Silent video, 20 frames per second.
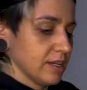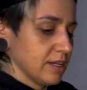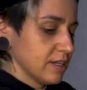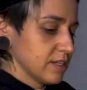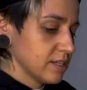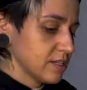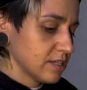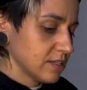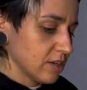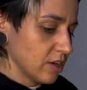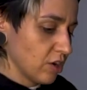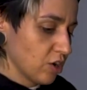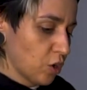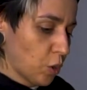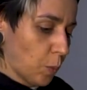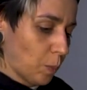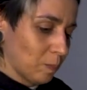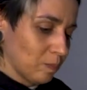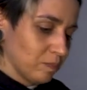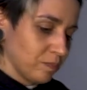So
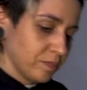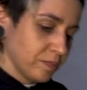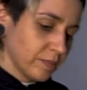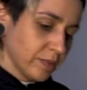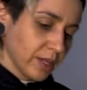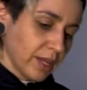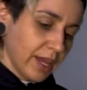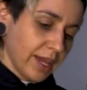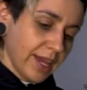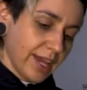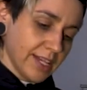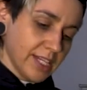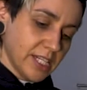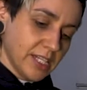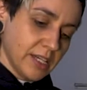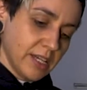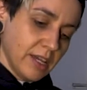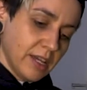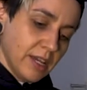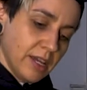I guess
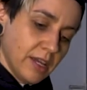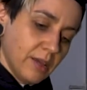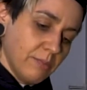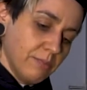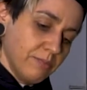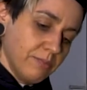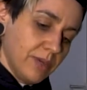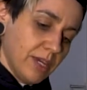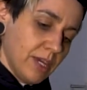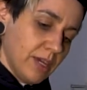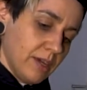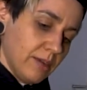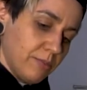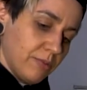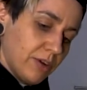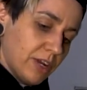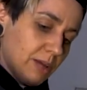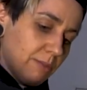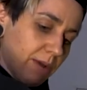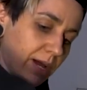be
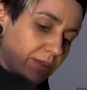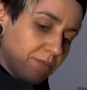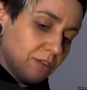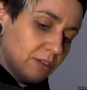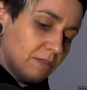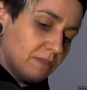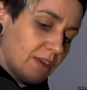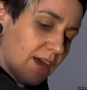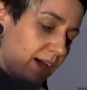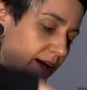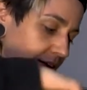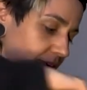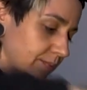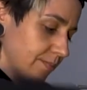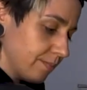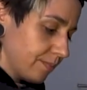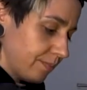pretty mindful of that.